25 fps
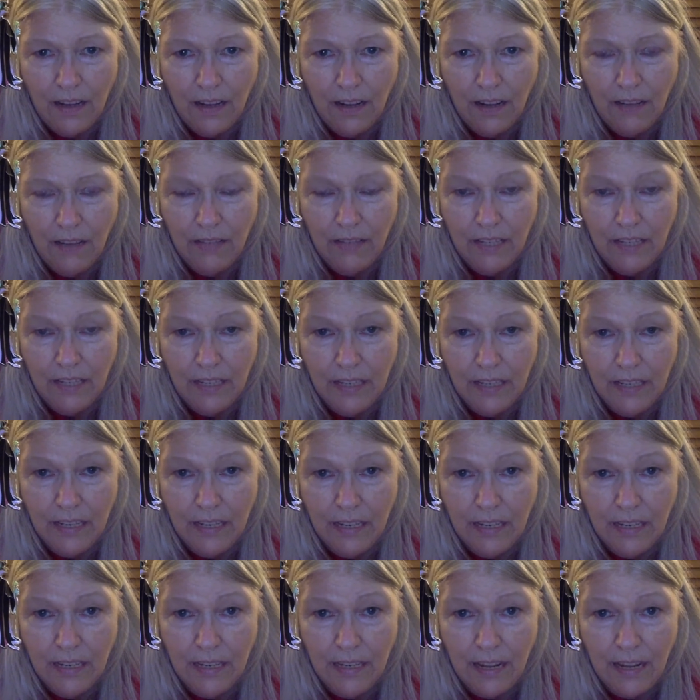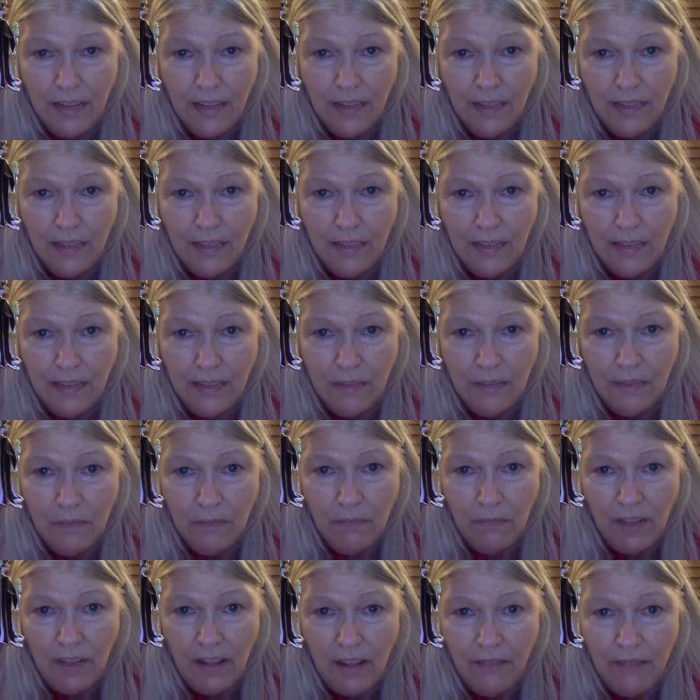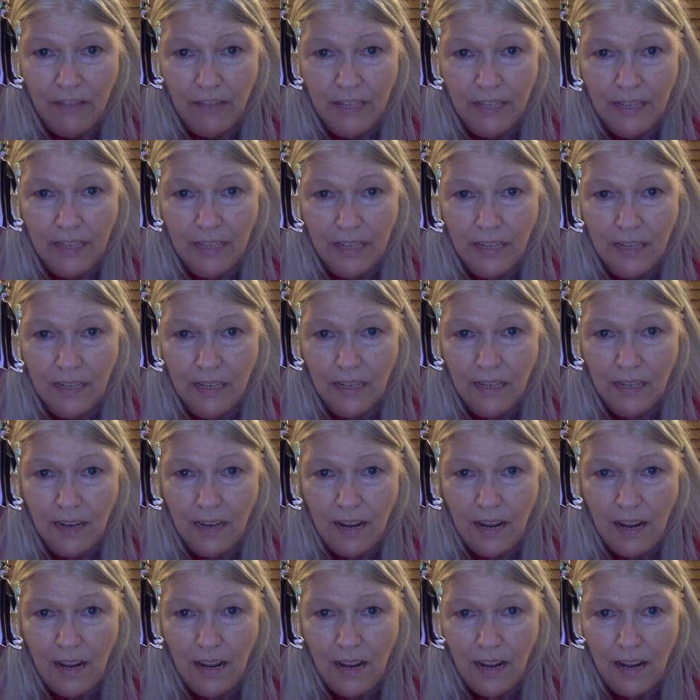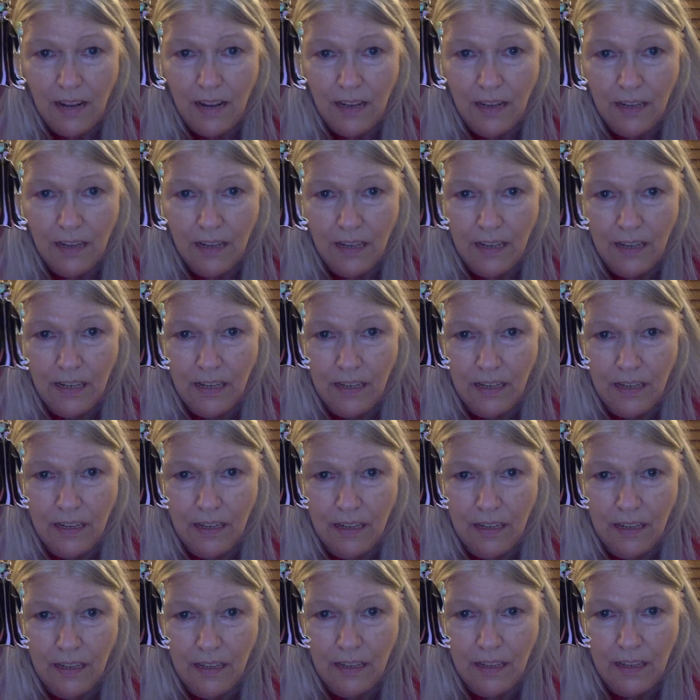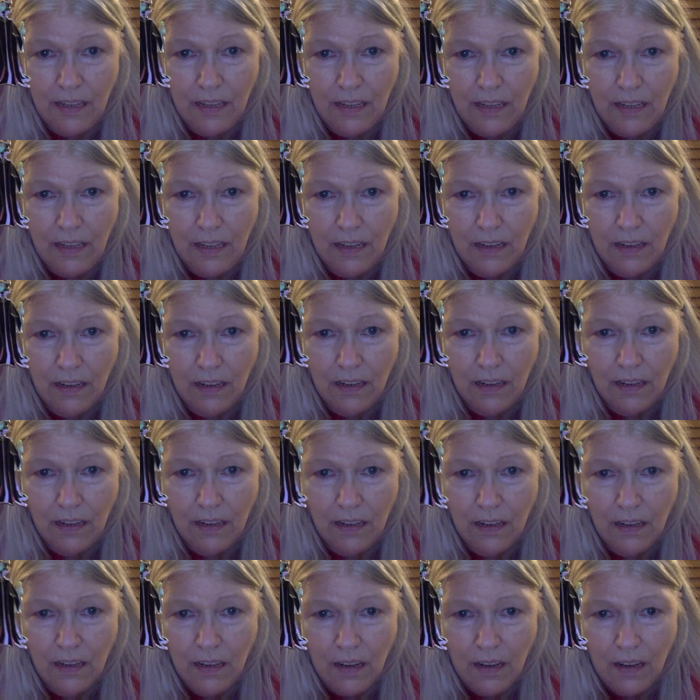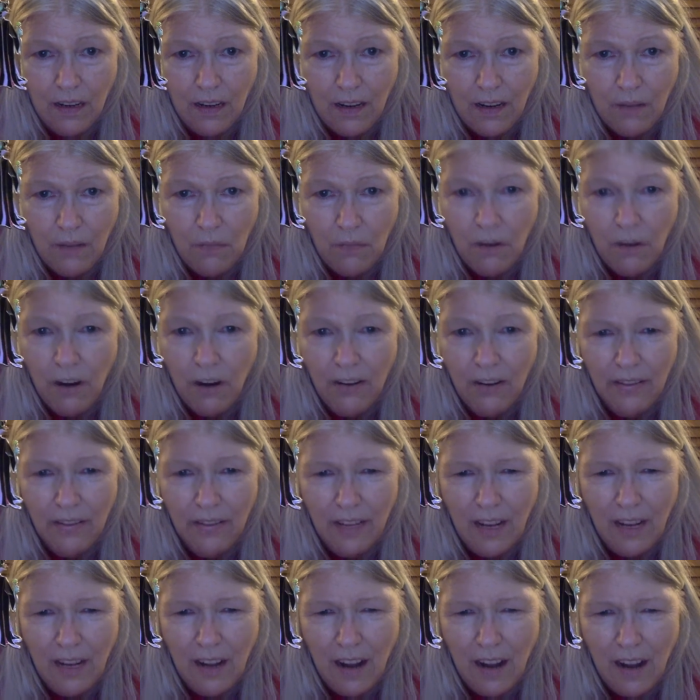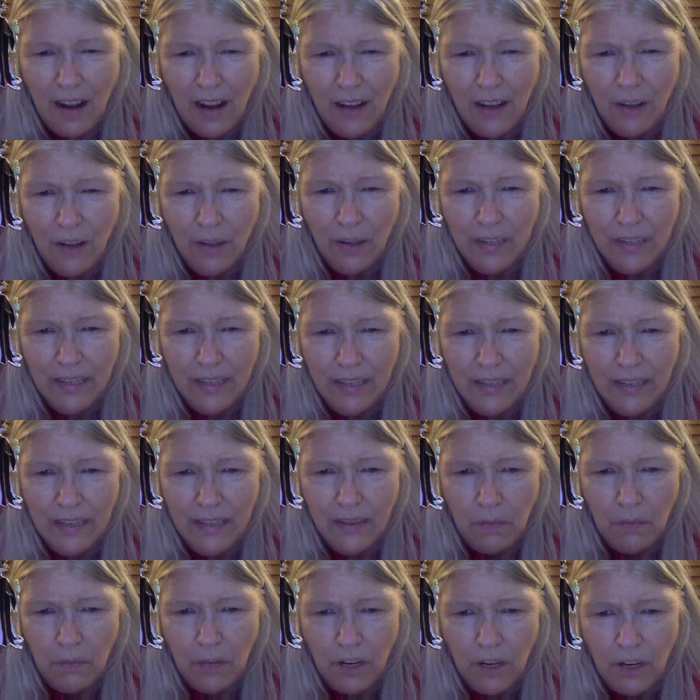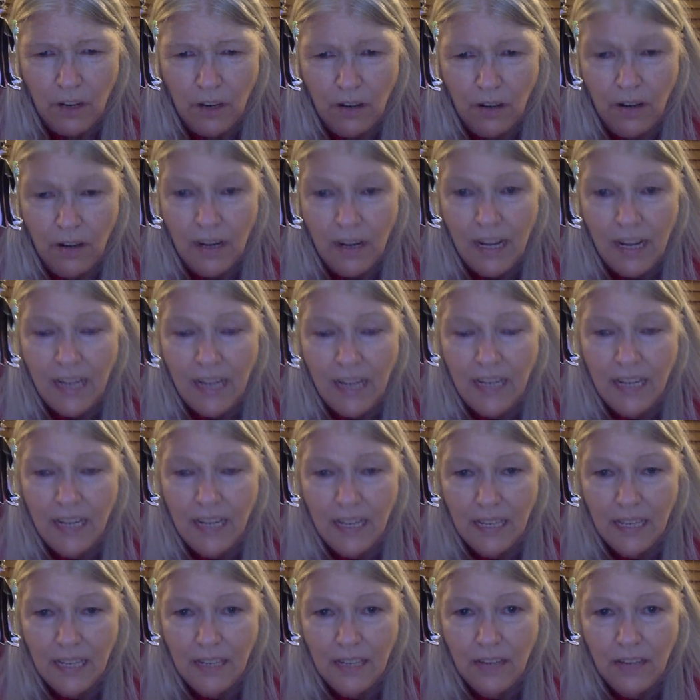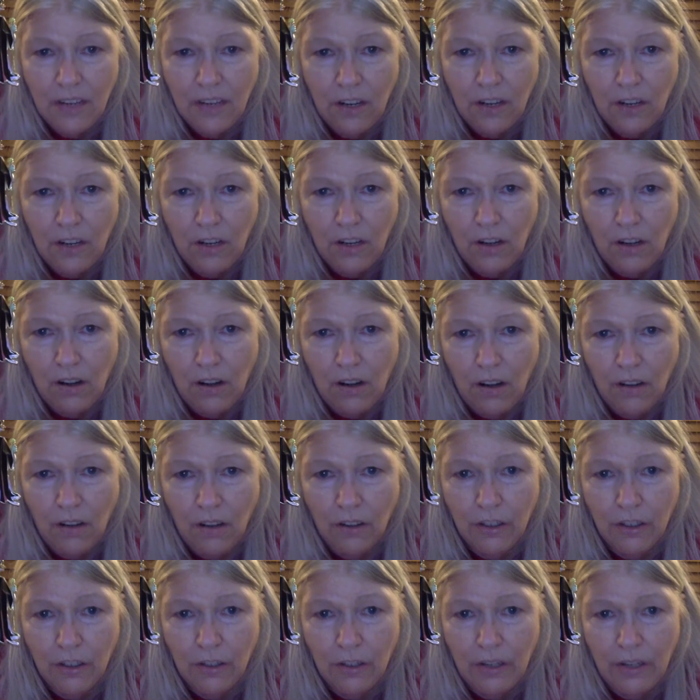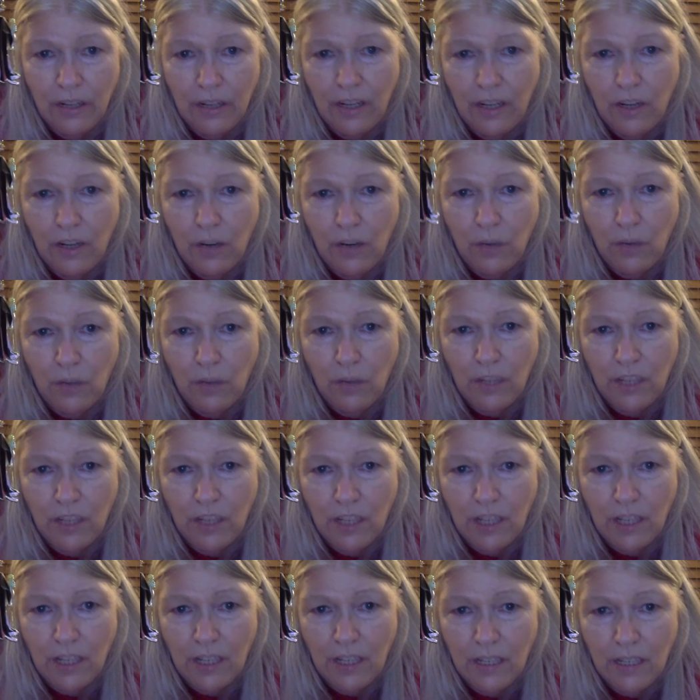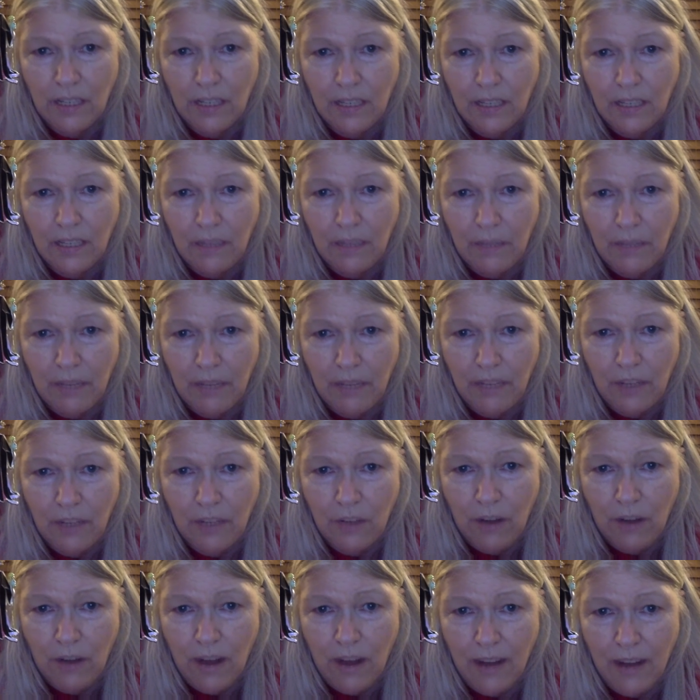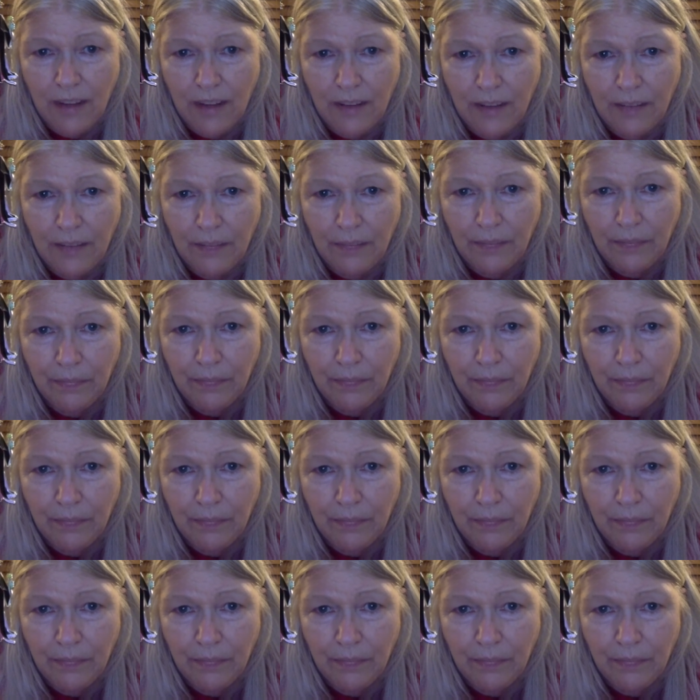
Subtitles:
of Disney's, and this is Maleficent, and in the part that I always see as a mirror is her alter ego, which is the big dragon.